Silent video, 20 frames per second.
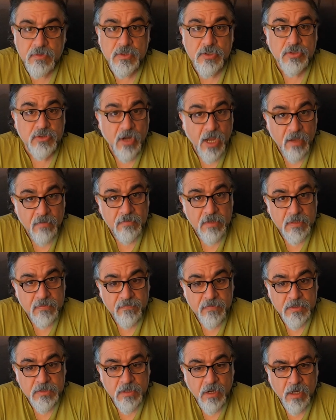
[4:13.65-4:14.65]
Traveling
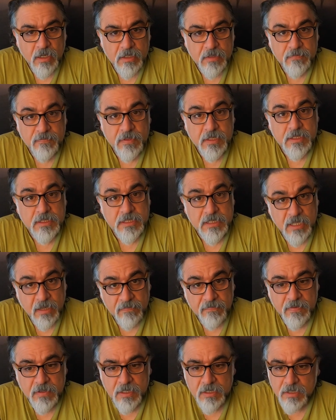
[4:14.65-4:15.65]
photography,
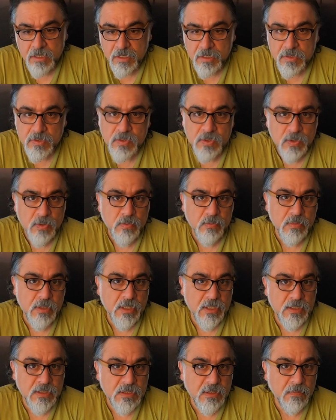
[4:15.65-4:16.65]
definitely zoom
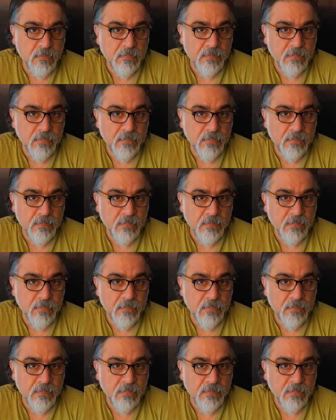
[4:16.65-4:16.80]
is a